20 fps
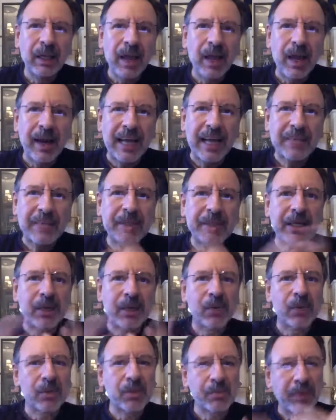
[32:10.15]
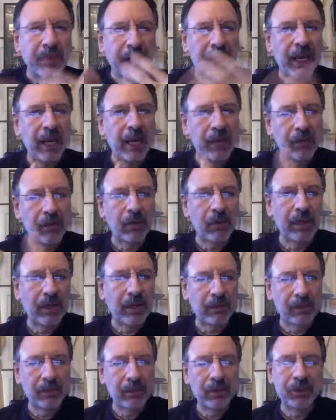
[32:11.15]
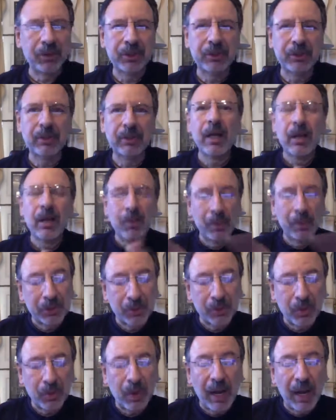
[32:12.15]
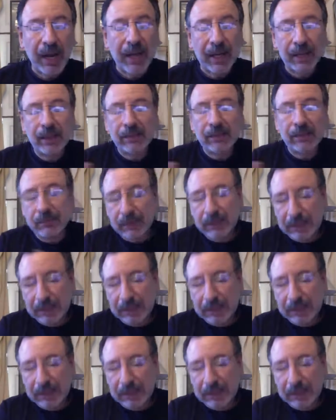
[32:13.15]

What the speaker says: and it has to be done through this behavioral evolution, which is why,